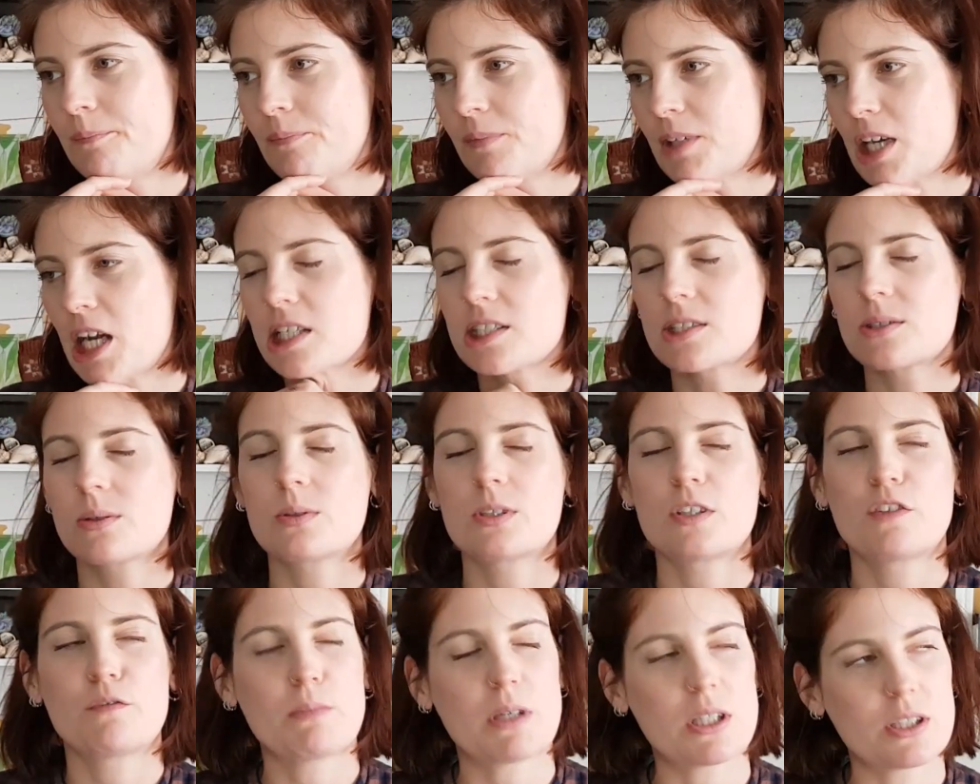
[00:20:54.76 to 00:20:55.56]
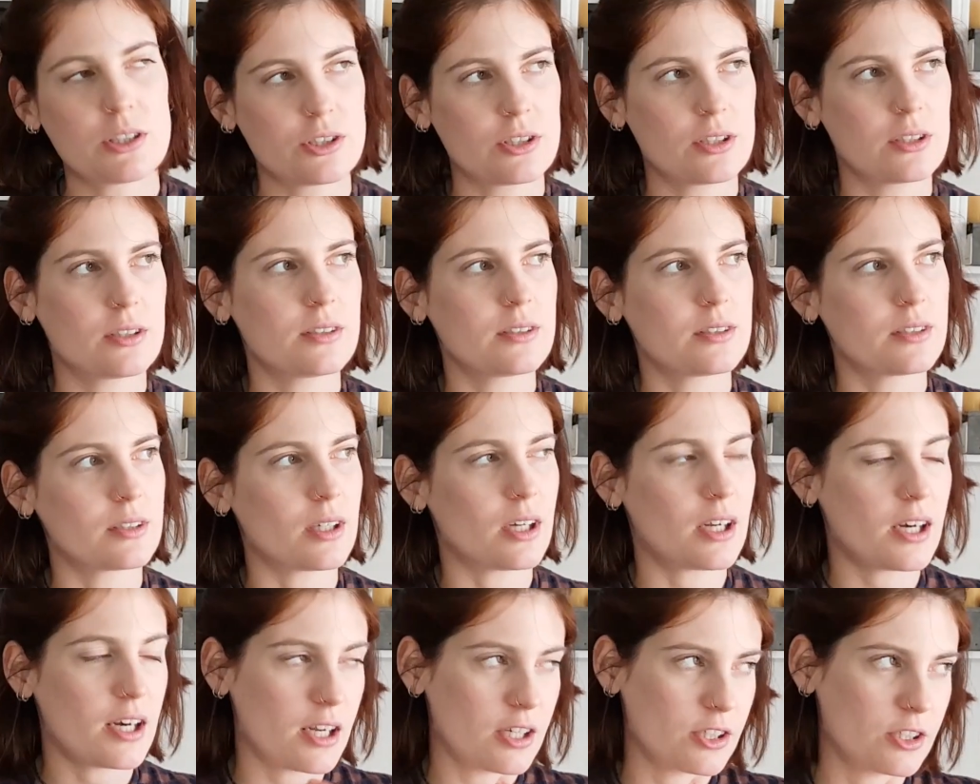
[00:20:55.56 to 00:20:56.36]
I sort of mentioned,
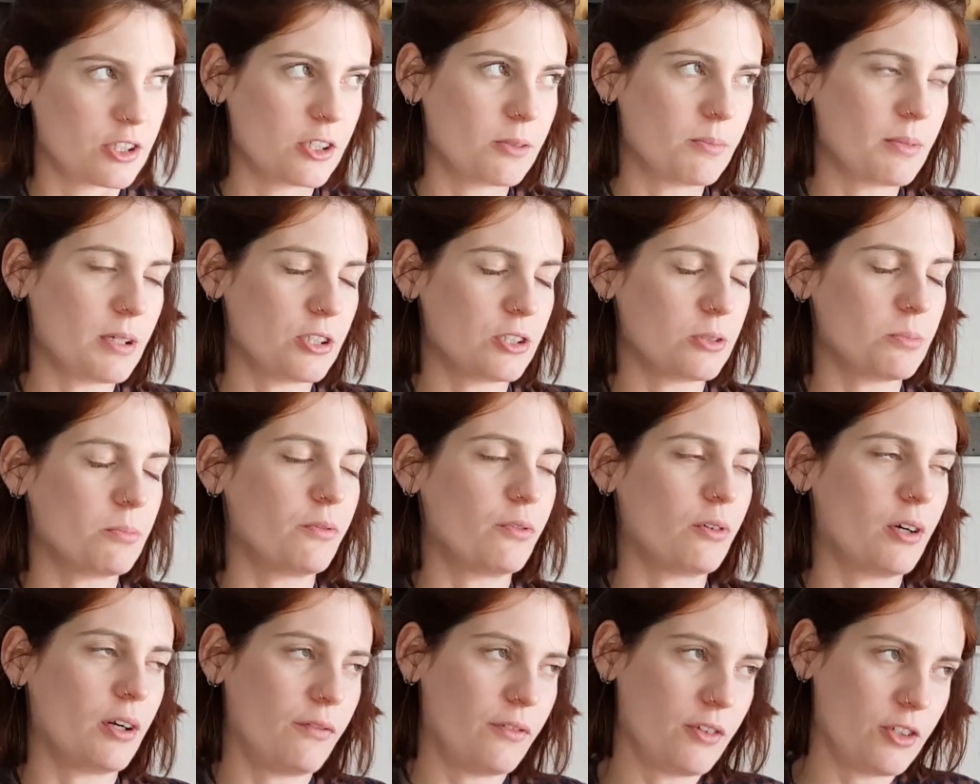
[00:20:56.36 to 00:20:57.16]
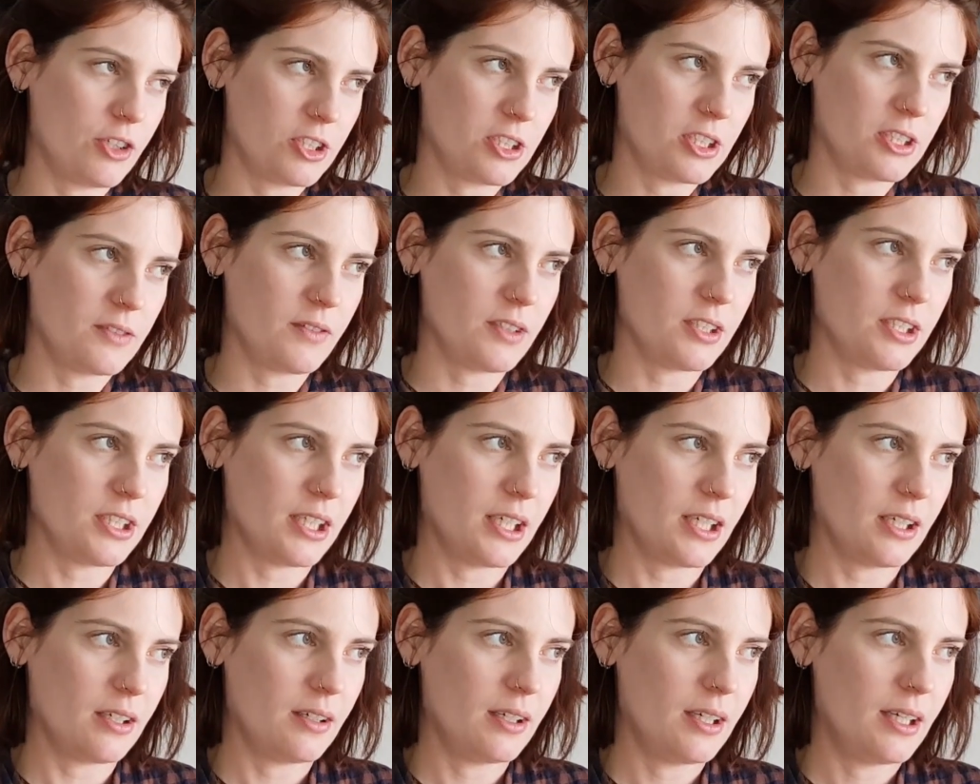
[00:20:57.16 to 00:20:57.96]
and I should mention before I finish this
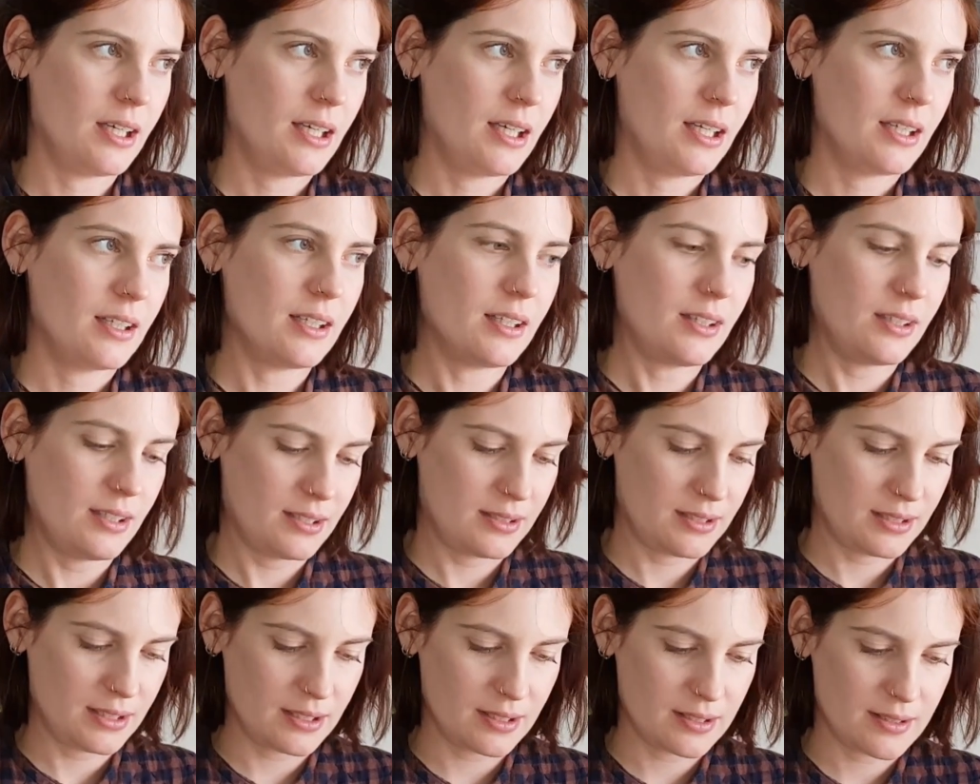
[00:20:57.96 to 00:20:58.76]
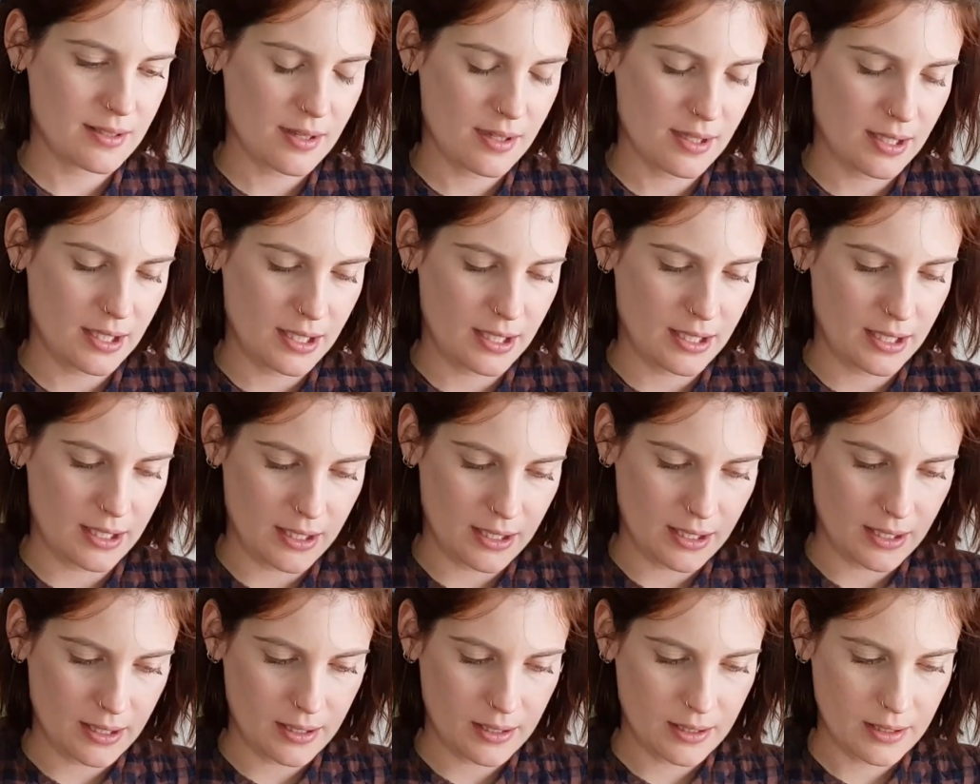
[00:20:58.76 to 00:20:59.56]
video, that this is
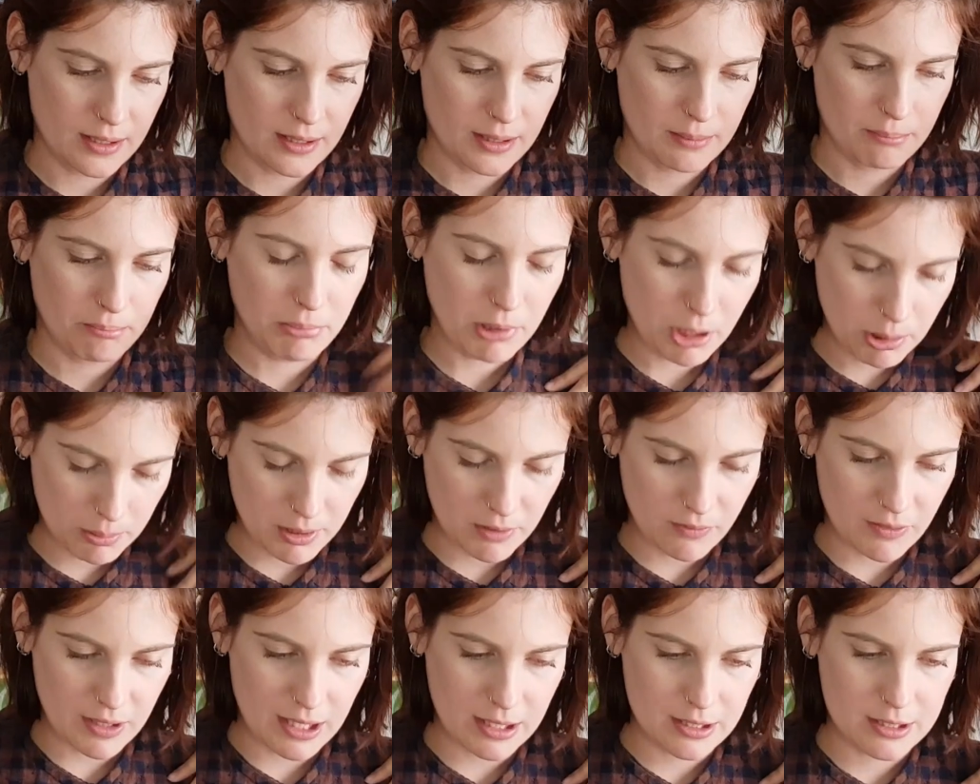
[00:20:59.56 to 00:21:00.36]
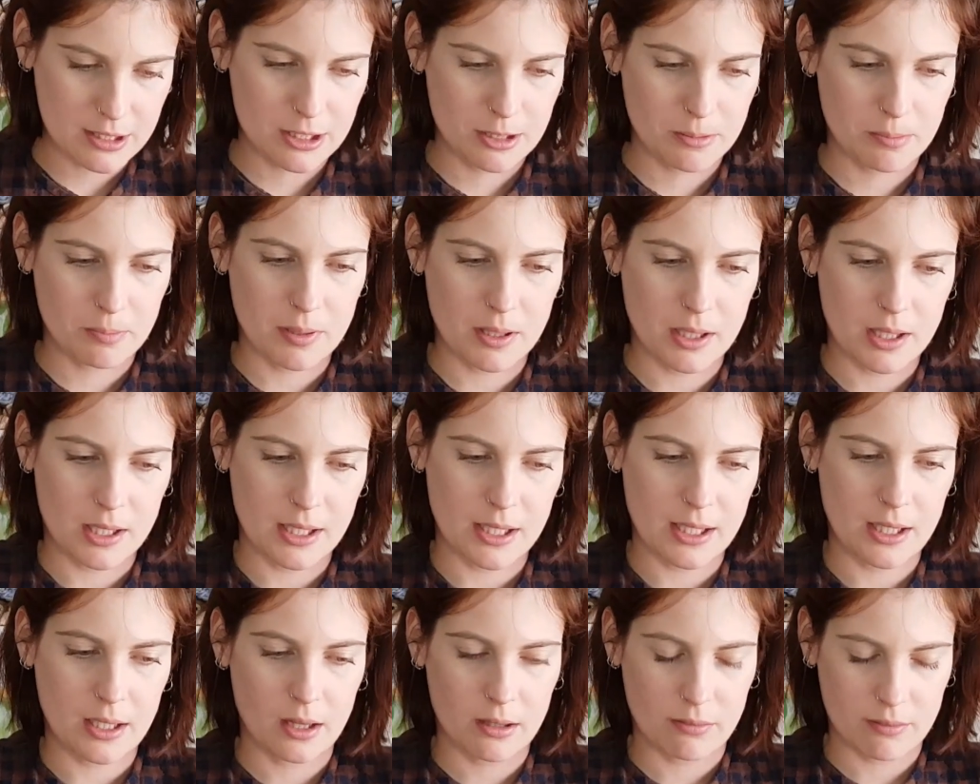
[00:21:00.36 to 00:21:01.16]
the Bilbo vest
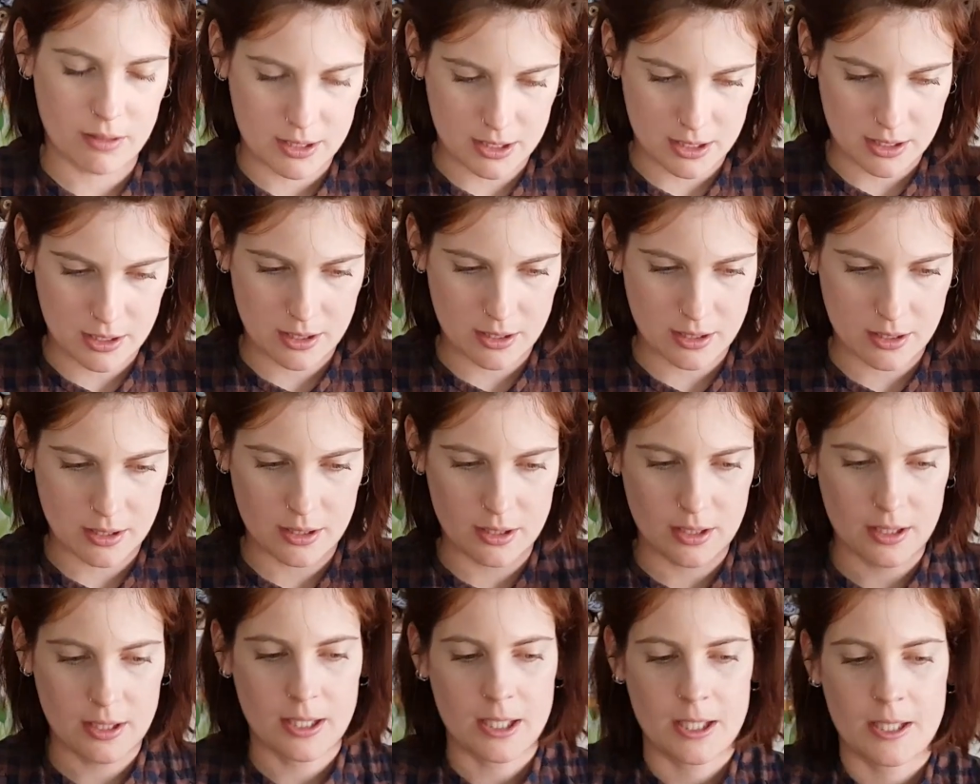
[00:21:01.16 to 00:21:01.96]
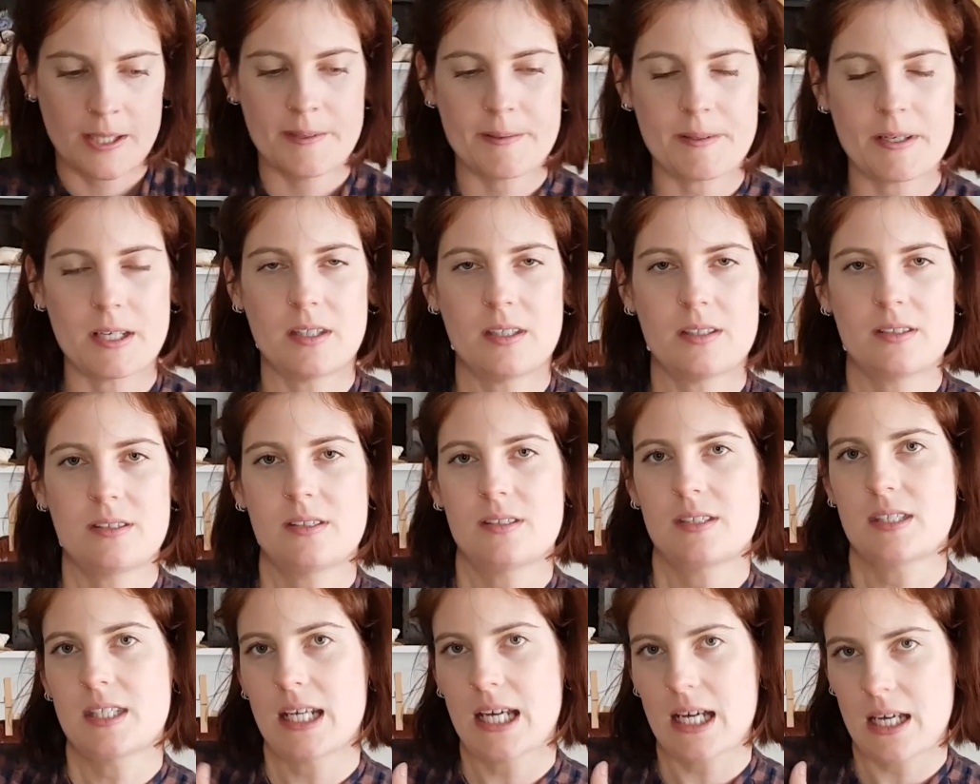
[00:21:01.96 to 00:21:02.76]
by Thread and Yarn, and this
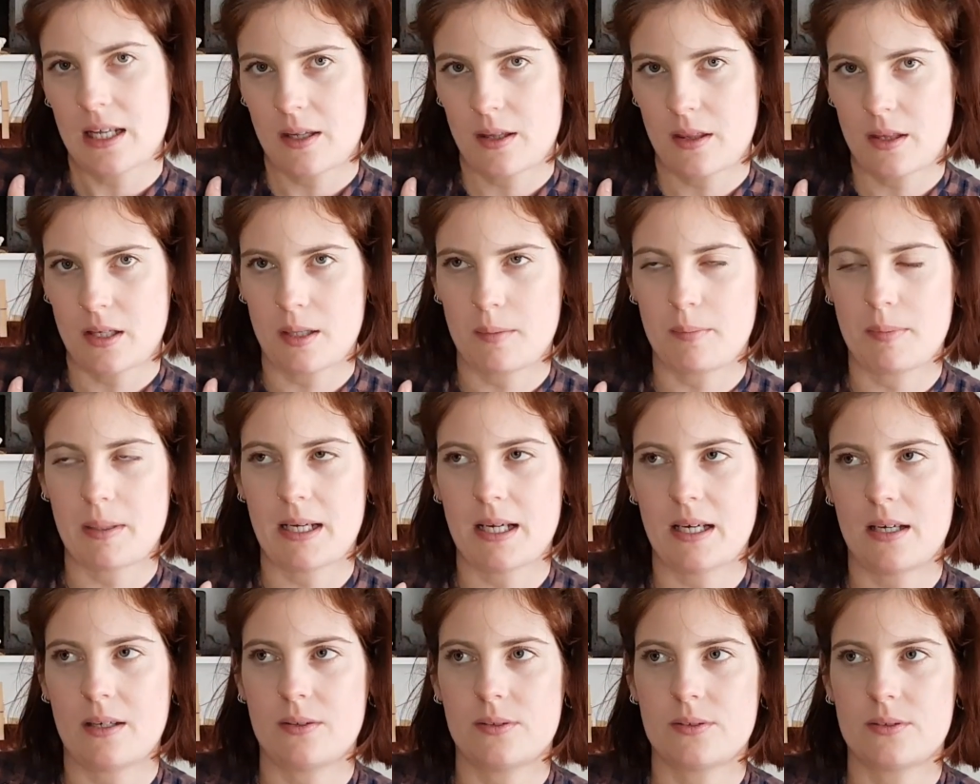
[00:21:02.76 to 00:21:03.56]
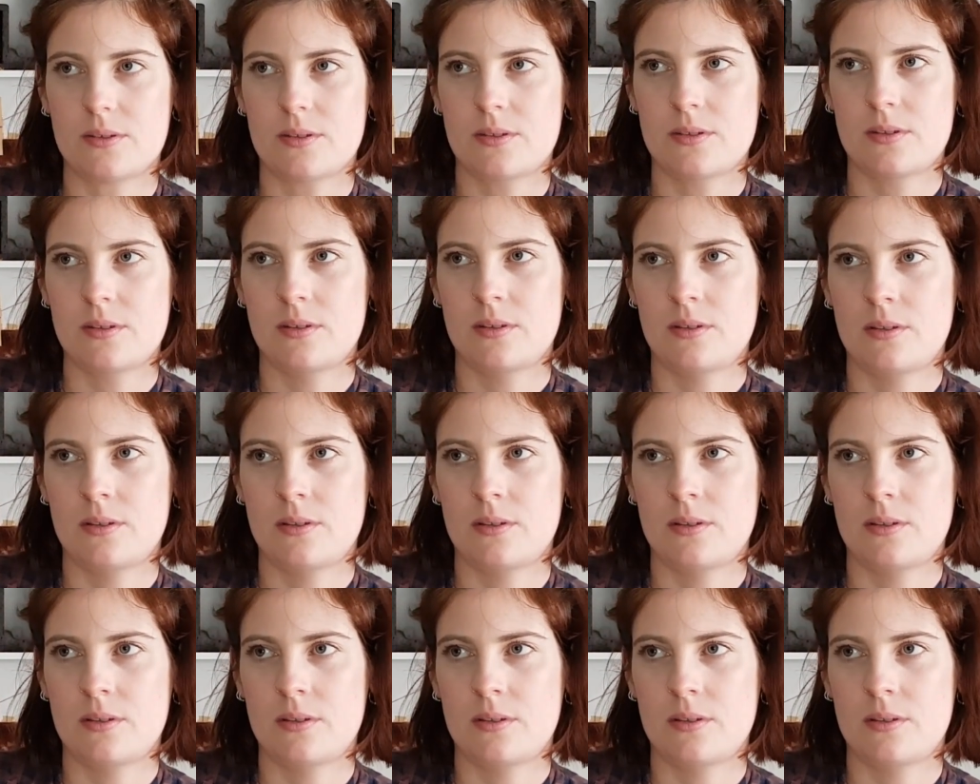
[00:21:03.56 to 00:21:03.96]
is the Anthea blouse